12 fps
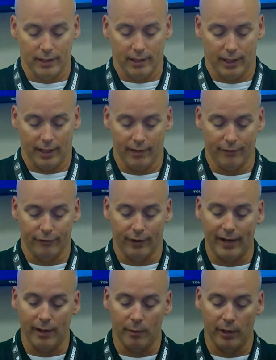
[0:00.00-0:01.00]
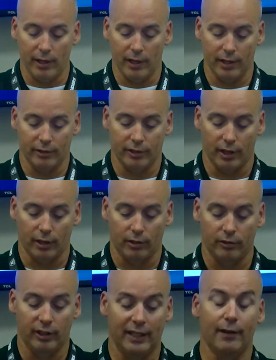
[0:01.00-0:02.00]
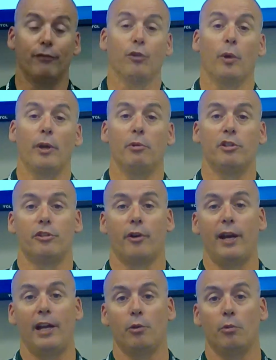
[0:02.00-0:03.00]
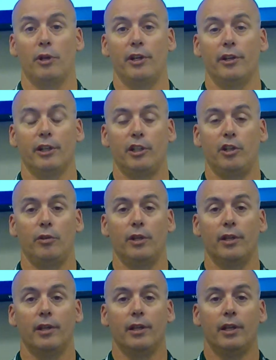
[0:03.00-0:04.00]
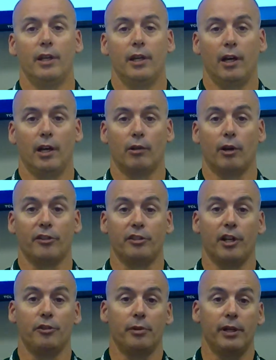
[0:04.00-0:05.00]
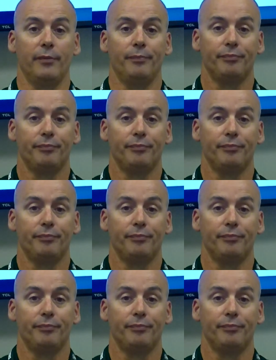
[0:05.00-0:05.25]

And then Friday we is uh, the Give Floyd, which is our annual one here at Kuna, uh, cross country.